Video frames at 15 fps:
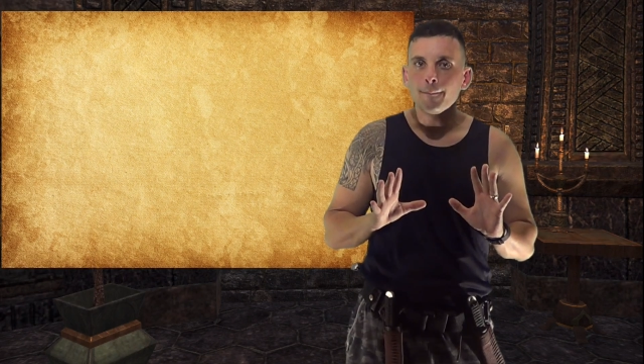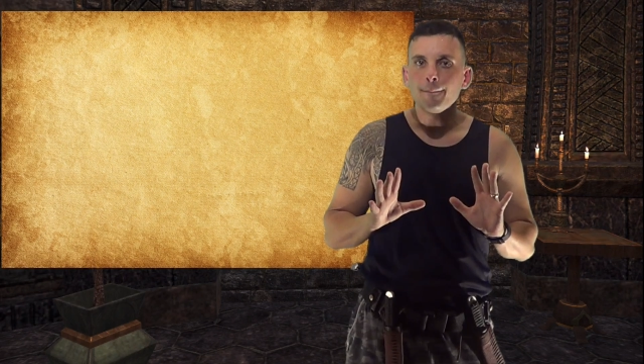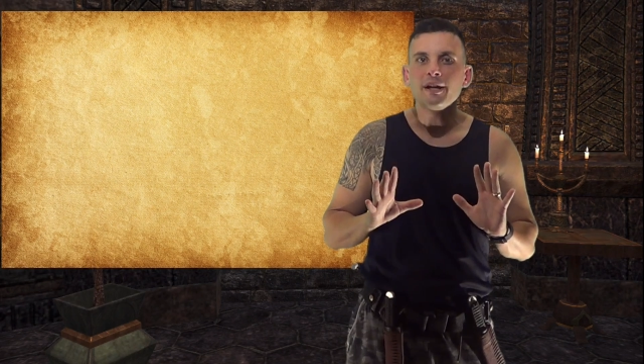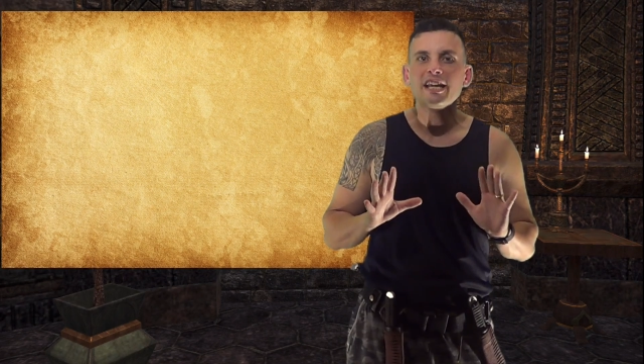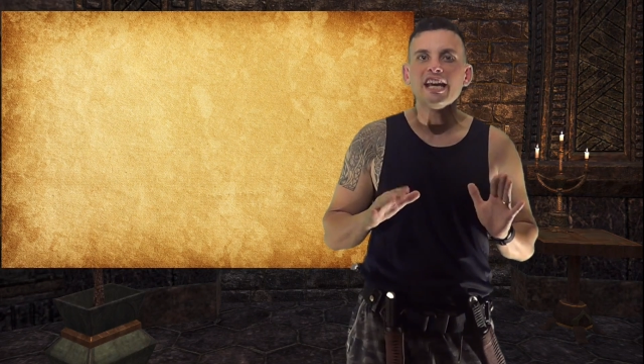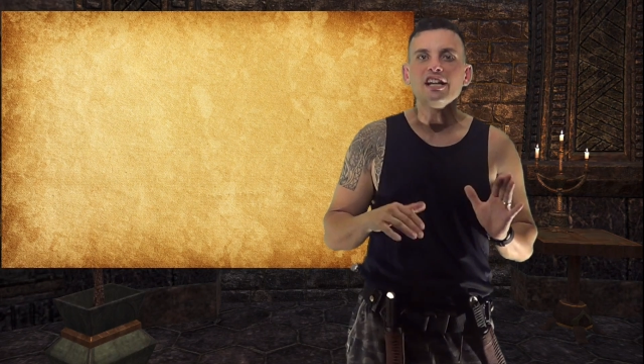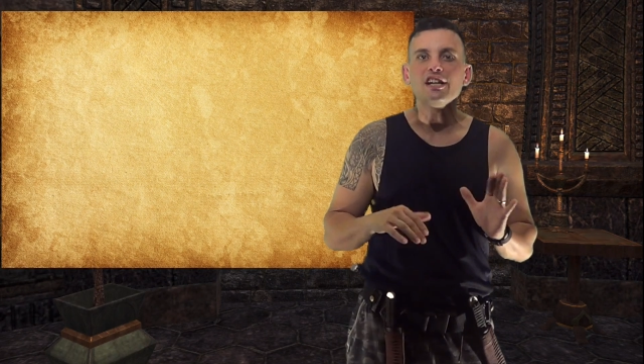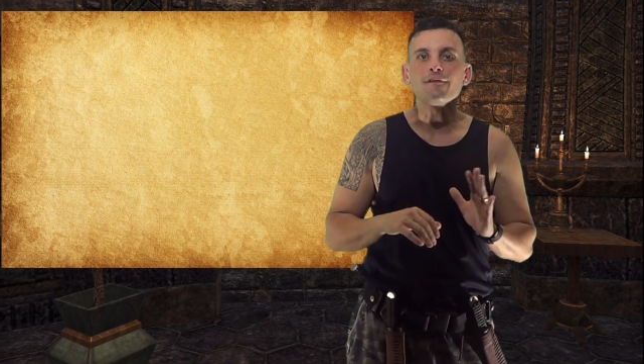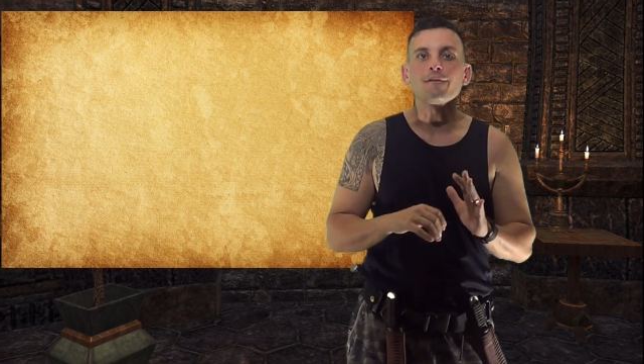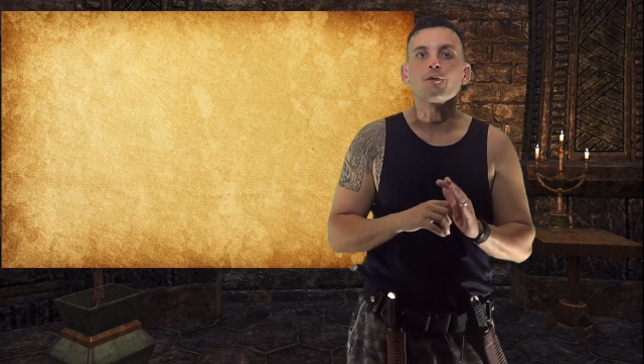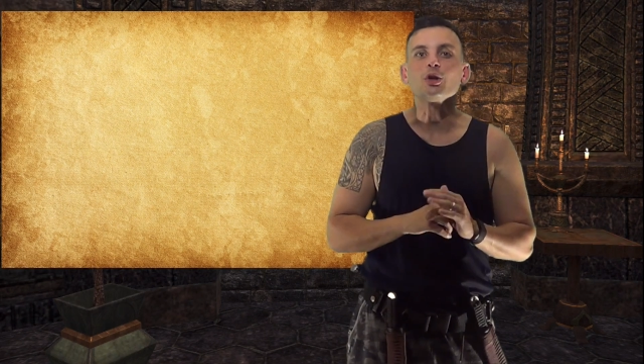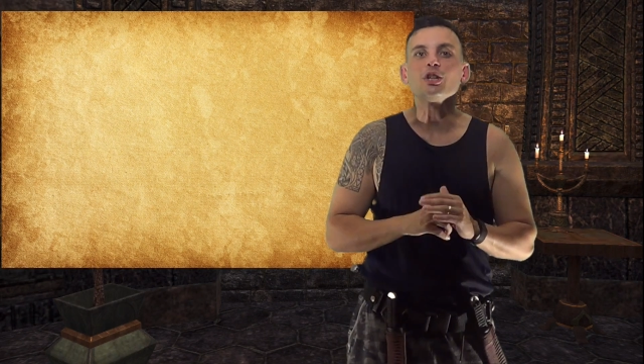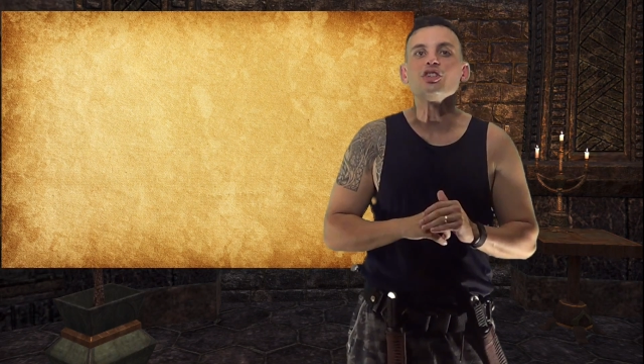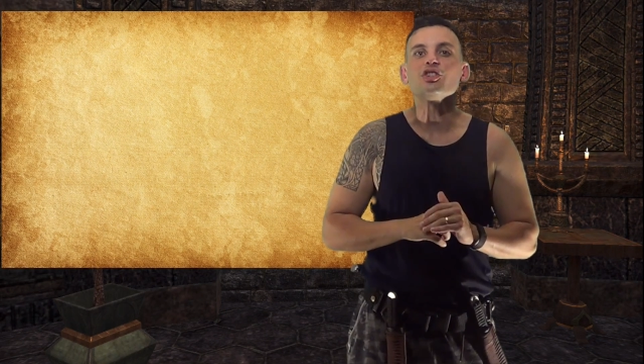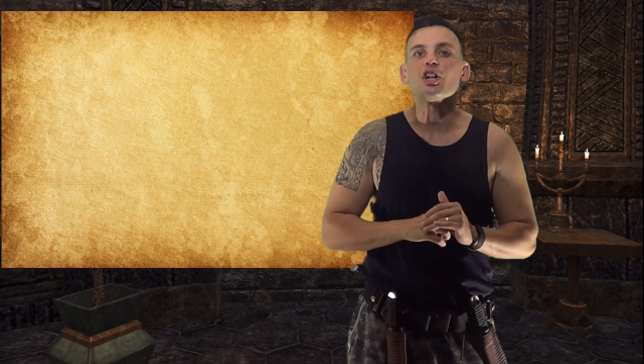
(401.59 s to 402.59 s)
begin to
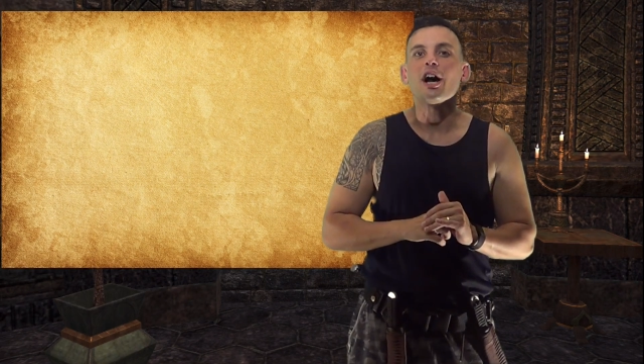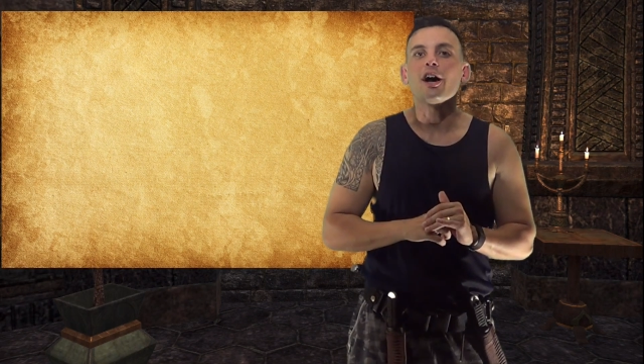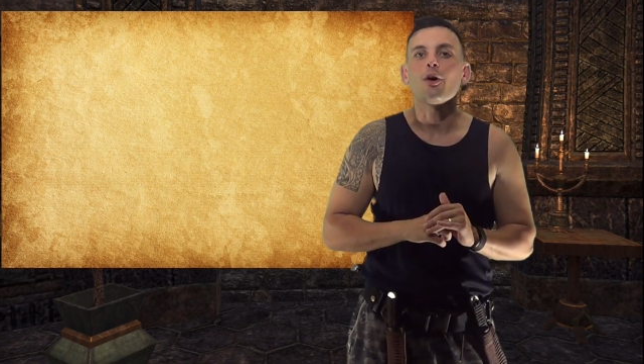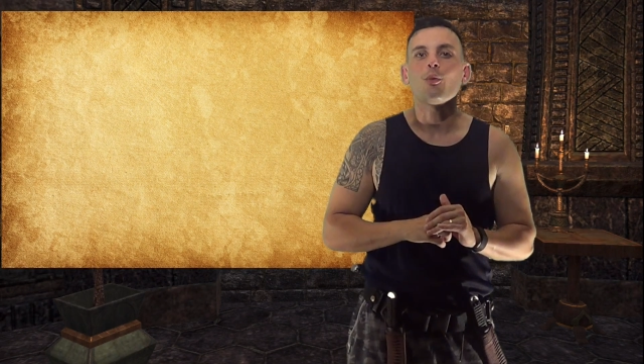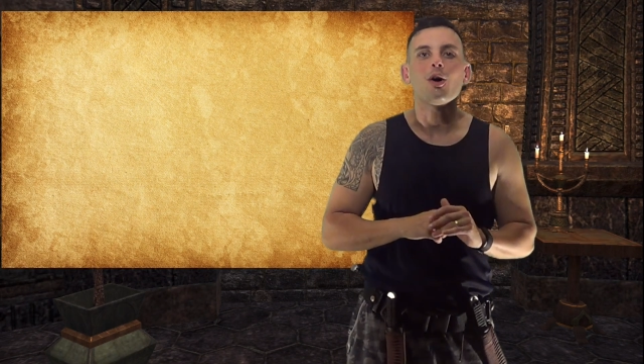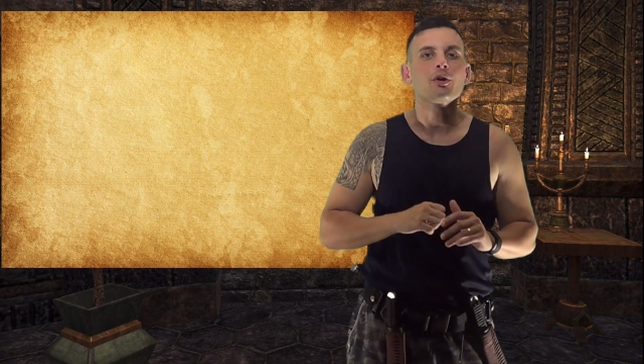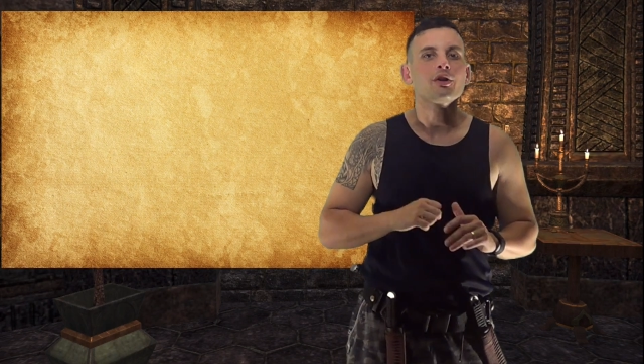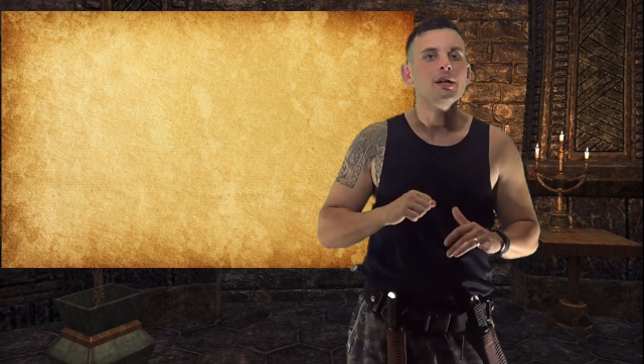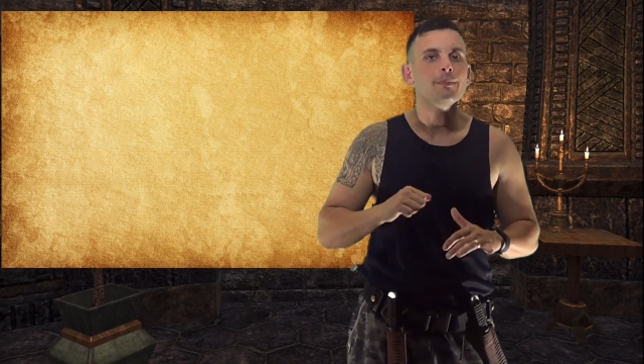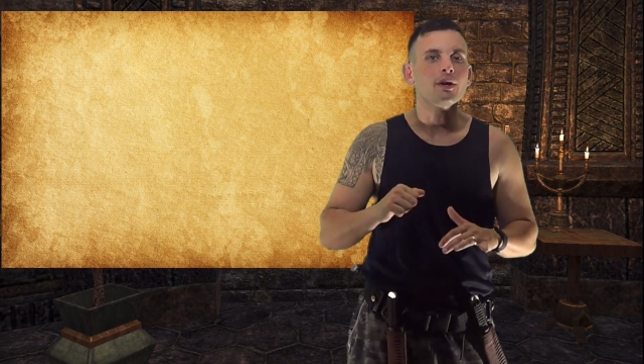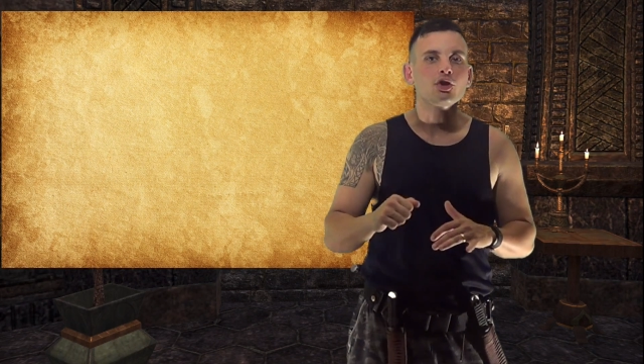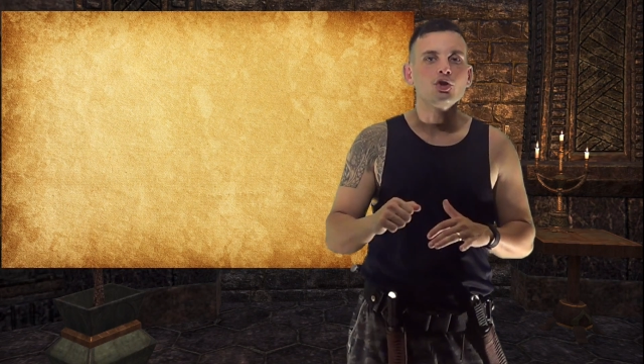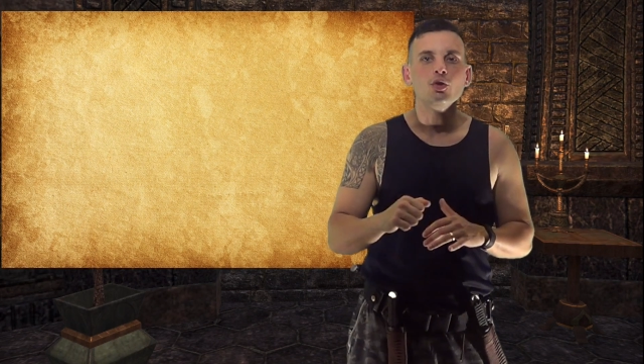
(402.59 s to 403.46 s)
freestyle while keeping